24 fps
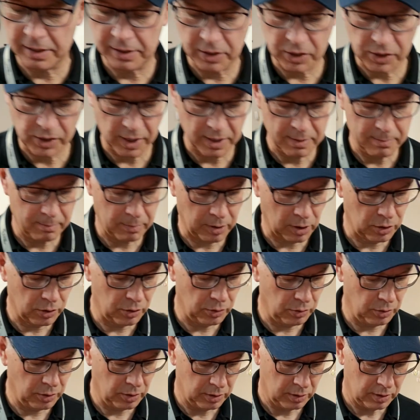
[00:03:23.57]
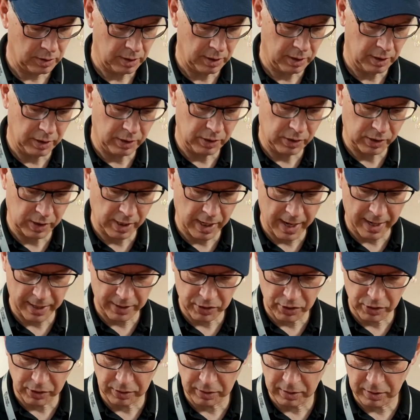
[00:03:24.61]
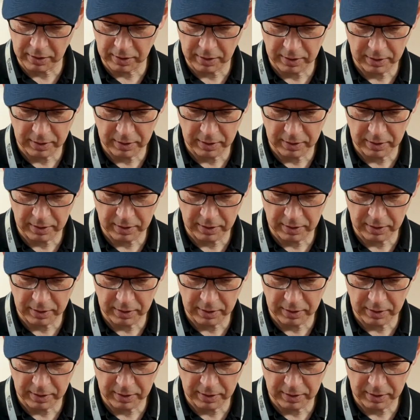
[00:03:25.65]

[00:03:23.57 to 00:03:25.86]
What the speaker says: in the same blue as the Action.